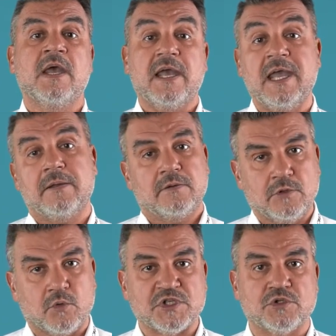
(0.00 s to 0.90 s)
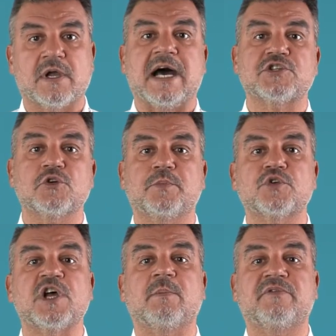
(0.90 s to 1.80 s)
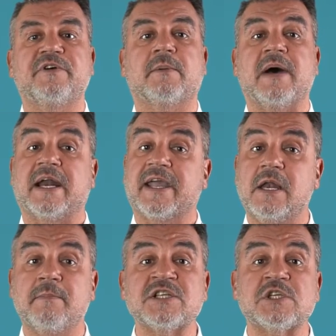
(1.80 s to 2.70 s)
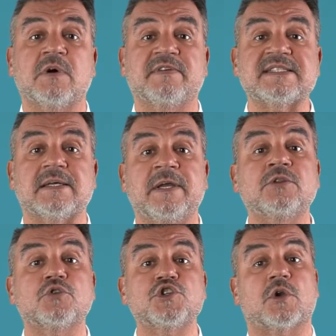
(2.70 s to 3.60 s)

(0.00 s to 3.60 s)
And in this case, we can say that the maximum applicable feed rate